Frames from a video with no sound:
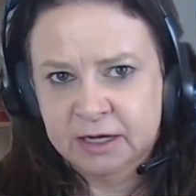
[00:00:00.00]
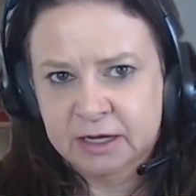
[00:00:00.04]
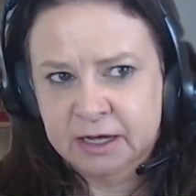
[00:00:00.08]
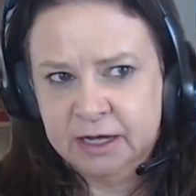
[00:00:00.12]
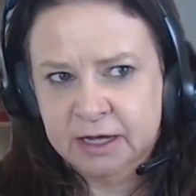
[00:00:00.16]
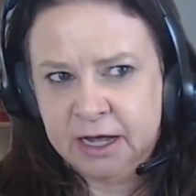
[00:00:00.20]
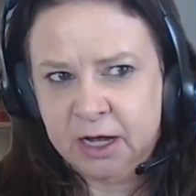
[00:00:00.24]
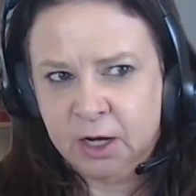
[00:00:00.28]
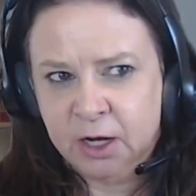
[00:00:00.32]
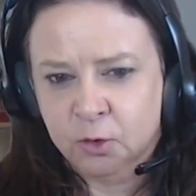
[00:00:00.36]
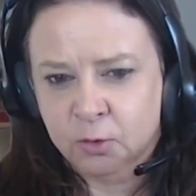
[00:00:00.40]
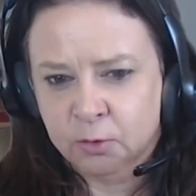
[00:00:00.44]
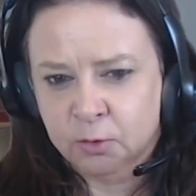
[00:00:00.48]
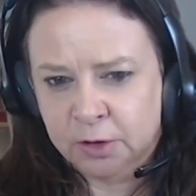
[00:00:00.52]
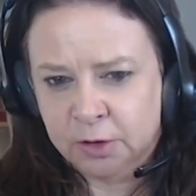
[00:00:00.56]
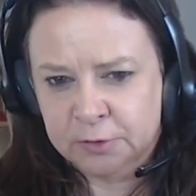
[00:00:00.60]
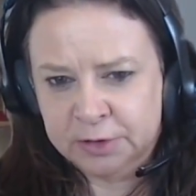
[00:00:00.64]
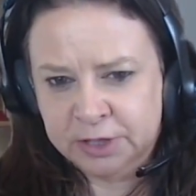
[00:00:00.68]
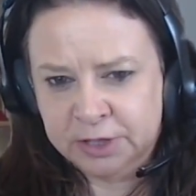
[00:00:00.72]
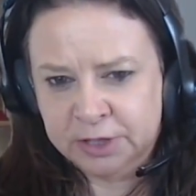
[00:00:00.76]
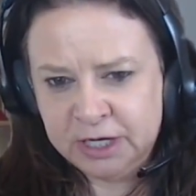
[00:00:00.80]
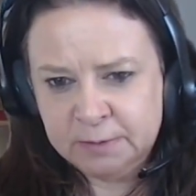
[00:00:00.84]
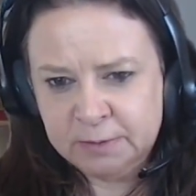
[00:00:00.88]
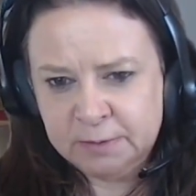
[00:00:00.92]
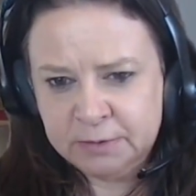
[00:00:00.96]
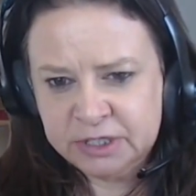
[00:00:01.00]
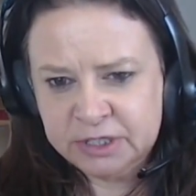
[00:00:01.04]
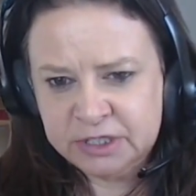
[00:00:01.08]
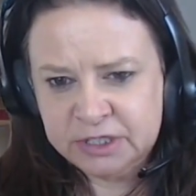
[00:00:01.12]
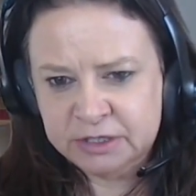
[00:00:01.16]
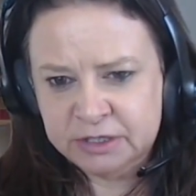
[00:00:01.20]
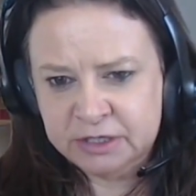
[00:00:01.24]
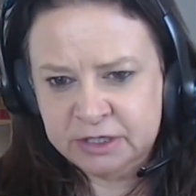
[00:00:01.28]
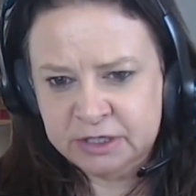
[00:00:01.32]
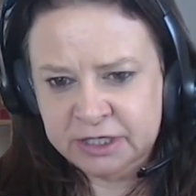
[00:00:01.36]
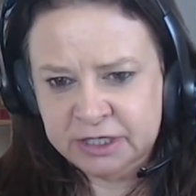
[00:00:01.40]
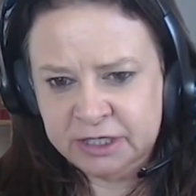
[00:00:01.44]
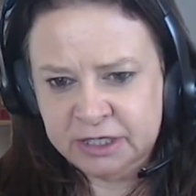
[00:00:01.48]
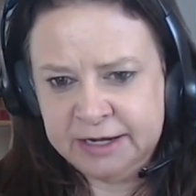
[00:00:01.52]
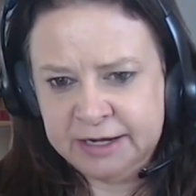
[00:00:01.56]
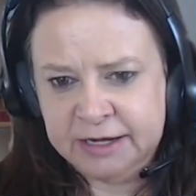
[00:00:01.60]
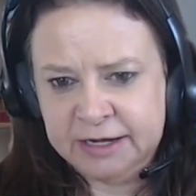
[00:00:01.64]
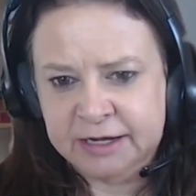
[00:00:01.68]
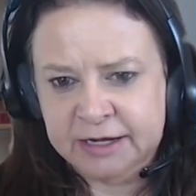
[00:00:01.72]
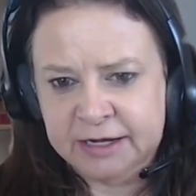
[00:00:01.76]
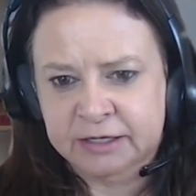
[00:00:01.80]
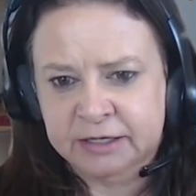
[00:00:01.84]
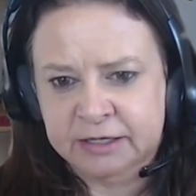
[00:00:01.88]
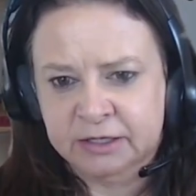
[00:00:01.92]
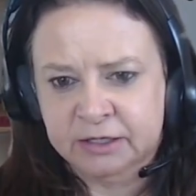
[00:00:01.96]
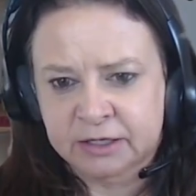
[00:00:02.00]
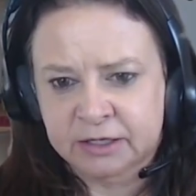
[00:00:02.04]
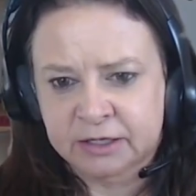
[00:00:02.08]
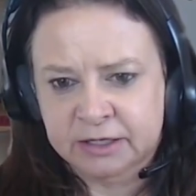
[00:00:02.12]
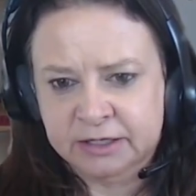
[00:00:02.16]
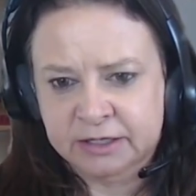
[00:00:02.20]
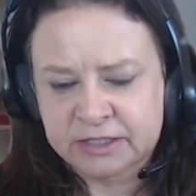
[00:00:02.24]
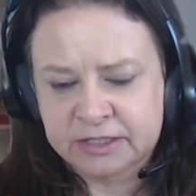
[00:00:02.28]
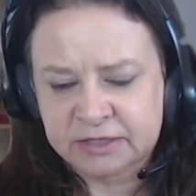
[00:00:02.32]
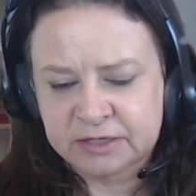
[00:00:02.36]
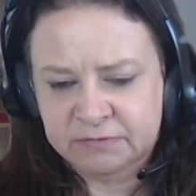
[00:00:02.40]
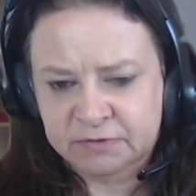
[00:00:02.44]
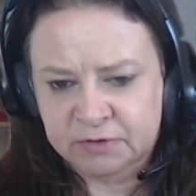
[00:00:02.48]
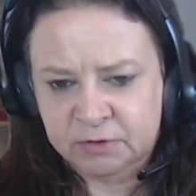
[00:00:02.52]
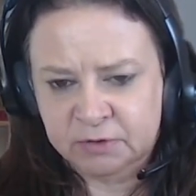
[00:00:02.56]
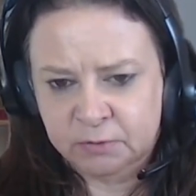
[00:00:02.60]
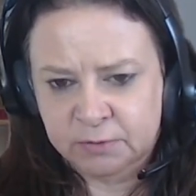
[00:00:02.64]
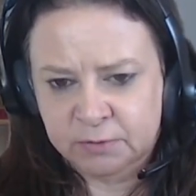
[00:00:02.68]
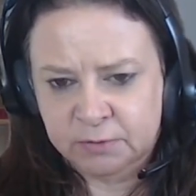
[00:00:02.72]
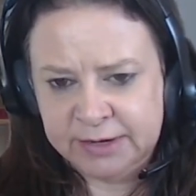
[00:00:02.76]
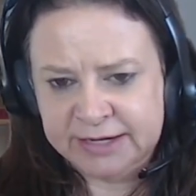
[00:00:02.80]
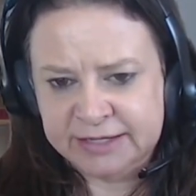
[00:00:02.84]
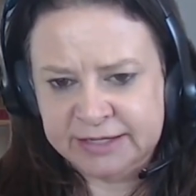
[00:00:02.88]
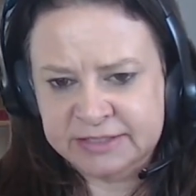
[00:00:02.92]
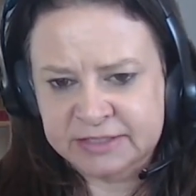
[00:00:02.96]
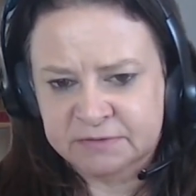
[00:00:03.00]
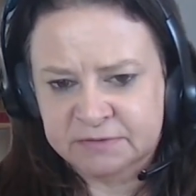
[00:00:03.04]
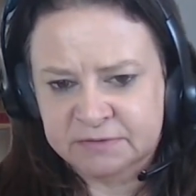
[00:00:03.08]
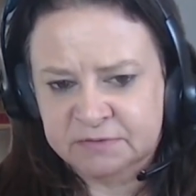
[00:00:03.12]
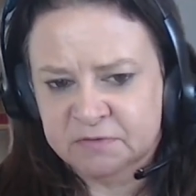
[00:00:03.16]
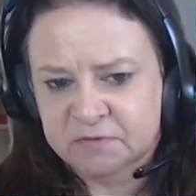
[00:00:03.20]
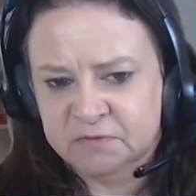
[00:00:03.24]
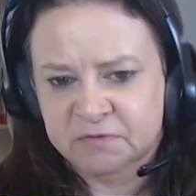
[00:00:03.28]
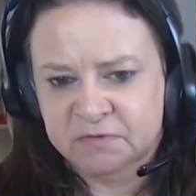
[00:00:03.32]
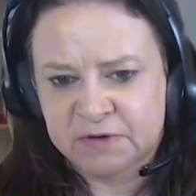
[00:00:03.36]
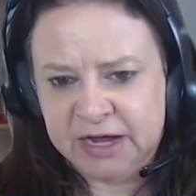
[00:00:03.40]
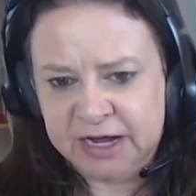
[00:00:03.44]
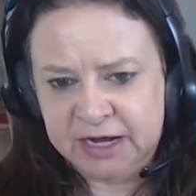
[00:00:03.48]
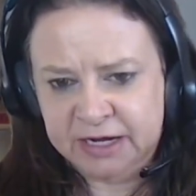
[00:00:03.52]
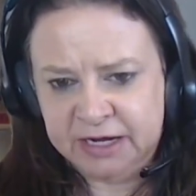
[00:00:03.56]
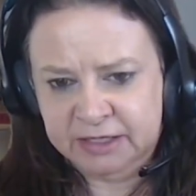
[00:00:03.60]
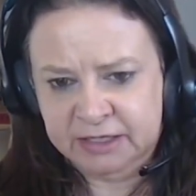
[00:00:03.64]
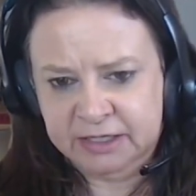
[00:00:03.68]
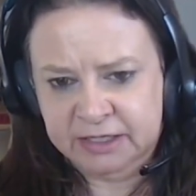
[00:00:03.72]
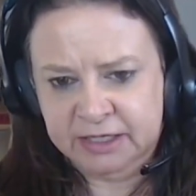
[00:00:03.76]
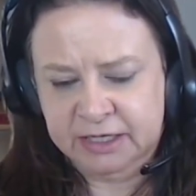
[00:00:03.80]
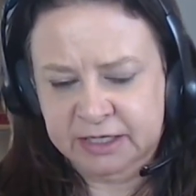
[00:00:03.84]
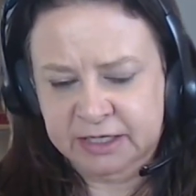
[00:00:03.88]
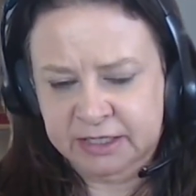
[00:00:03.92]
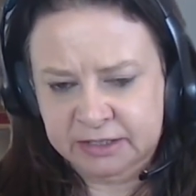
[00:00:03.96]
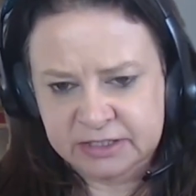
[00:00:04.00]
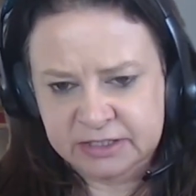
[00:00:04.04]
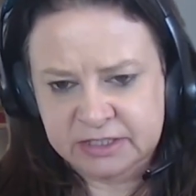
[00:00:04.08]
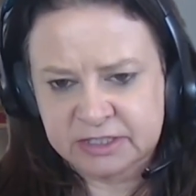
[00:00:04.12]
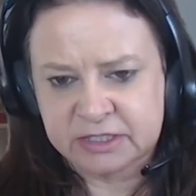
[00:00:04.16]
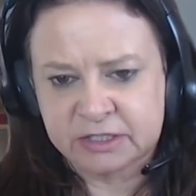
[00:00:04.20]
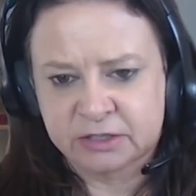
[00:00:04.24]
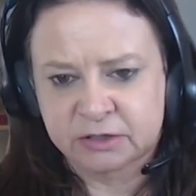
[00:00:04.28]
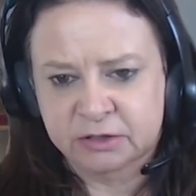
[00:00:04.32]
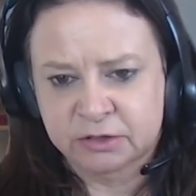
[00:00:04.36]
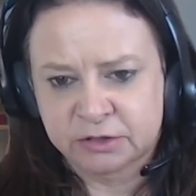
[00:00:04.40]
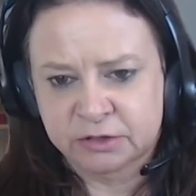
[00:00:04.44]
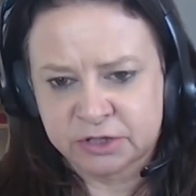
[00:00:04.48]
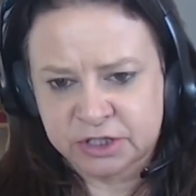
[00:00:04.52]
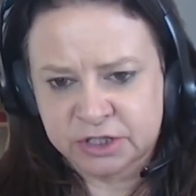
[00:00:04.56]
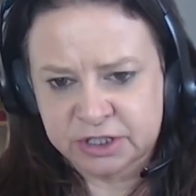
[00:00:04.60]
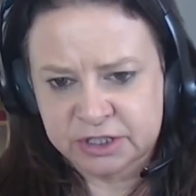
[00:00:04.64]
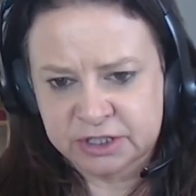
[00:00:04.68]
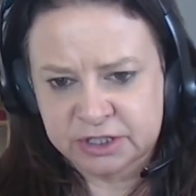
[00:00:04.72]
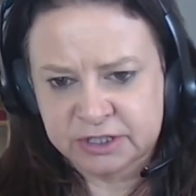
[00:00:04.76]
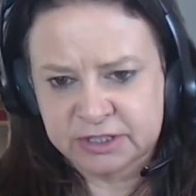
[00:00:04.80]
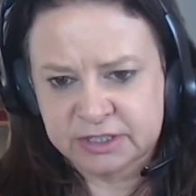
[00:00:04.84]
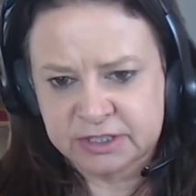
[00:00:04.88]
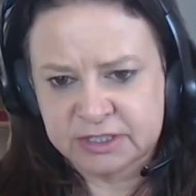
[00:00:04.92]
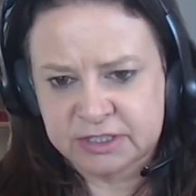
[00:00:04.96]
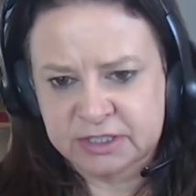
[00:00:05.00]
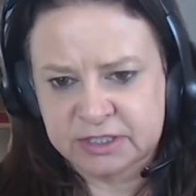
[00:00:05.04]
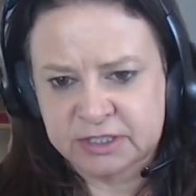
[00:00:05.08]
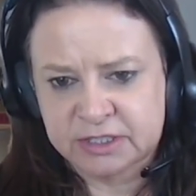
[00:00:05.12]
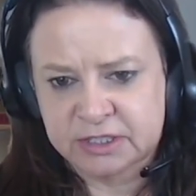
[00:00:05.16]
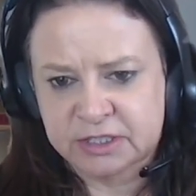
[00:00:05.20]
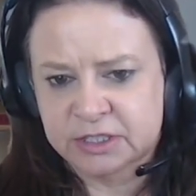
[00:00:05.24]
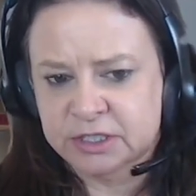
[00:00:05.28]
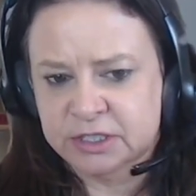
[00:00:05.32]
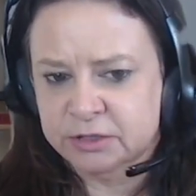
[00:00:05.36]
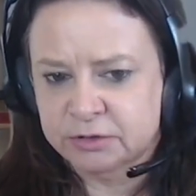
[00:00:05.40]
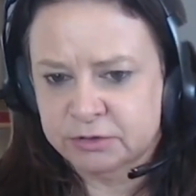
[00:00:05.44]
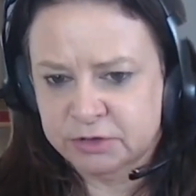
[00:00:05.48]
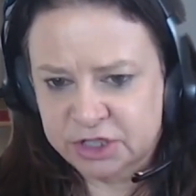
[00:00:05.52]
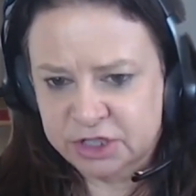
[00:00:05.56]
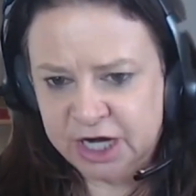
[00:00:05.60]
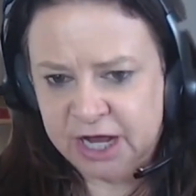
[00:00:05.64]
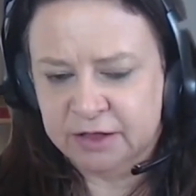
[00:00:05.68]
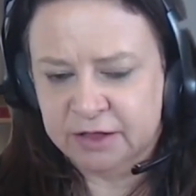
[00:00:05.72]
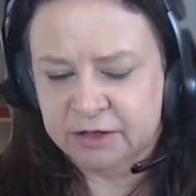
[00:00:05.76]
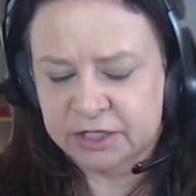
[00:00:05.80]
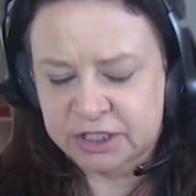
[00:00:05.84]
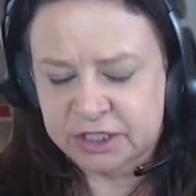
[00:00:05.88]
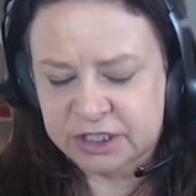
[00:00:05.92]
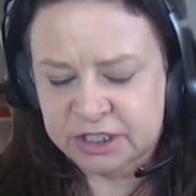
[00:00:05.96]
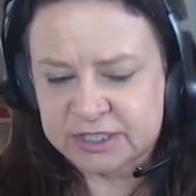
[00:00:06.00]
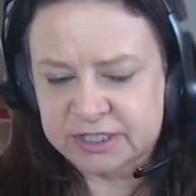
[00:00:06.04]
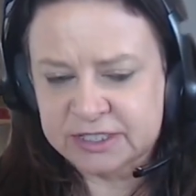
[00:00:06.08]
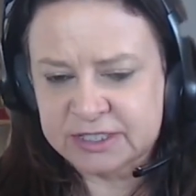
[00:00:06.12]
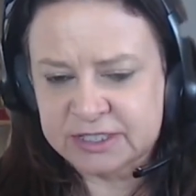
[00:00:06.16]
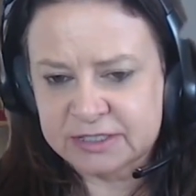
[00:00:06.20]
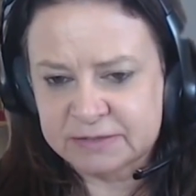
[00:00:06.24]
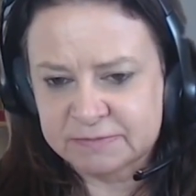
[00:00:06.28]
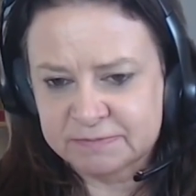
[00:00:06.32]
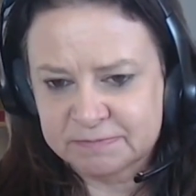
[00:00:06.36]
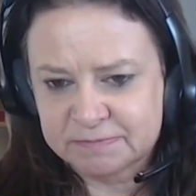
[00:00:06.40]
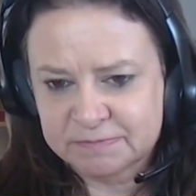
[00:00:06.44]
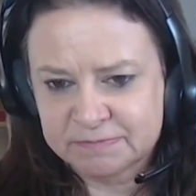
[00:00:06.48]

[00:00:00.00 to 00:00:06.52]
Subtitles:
a growing opportunity and different ways of finding solutions to challenges.